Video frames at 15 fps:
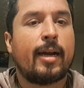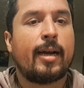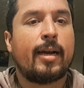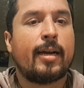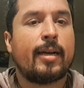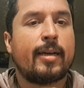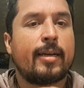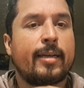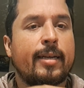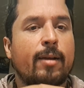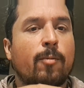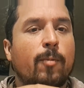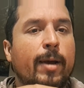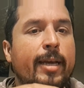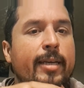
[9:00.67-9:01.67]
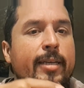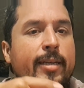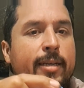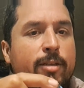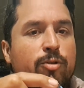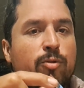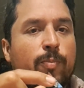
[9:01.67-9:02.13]
in a
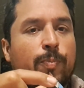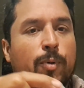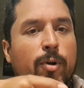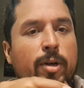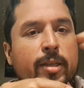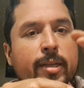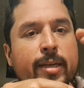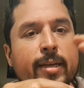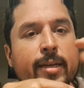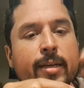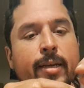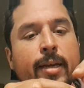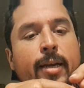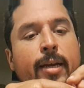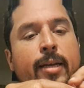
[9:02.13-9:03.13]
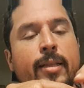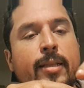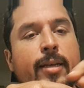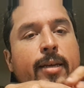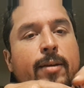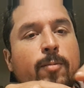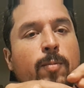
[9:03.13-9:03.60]
way supporting
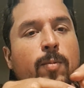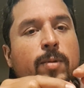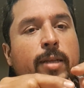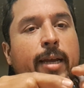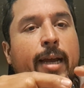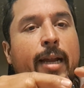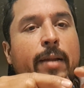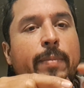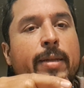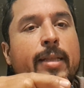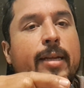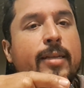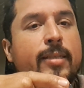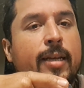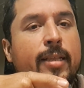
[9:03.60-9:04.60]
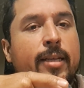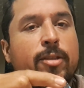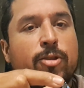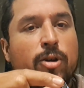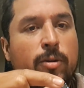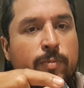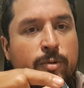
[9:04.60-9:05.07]
the element that is at the
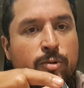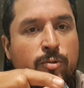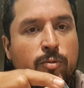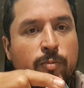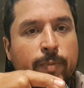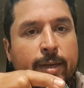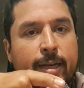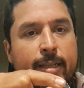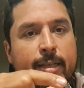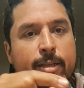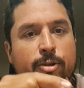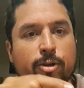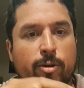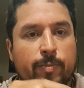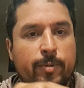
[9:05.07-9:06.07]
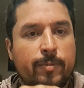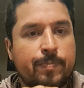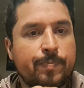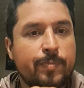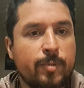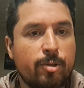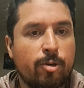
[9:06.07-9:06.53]
top to be at the top.
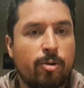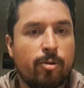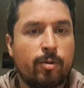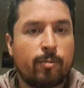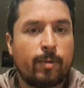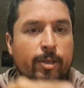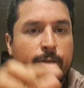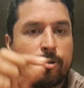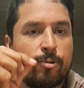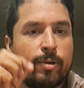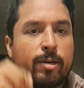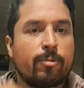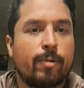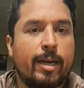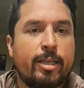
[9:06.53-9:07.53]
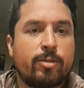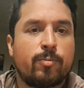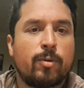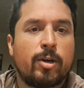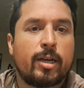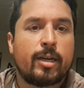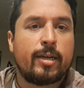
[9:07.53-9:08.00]
So when you're doing rage
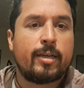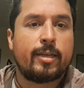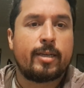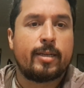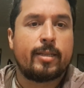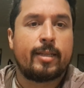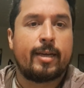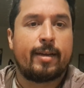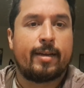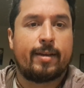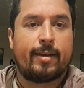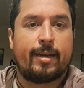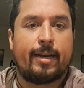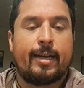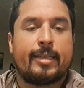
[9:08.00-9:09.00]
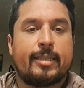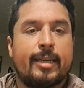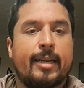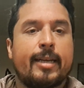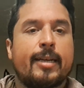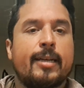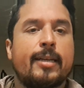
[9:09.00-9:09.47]
work,
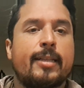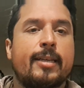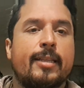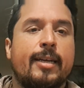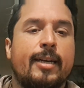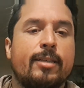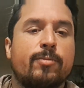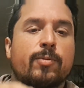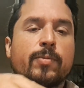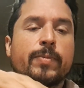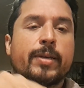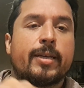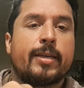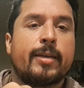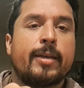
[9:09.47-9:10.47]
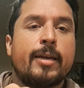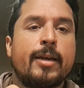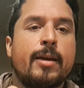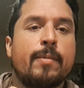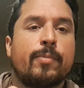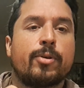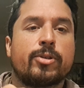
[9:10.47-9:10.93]
energetically the dice will be
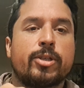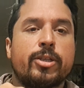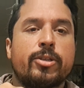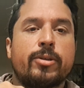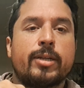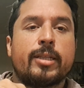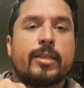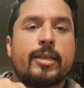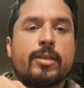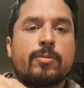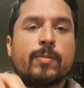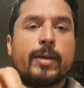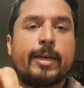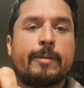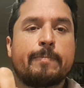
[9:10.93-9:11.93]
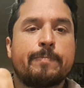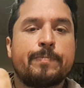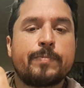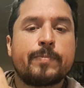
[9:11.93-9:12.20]
positioned in this way,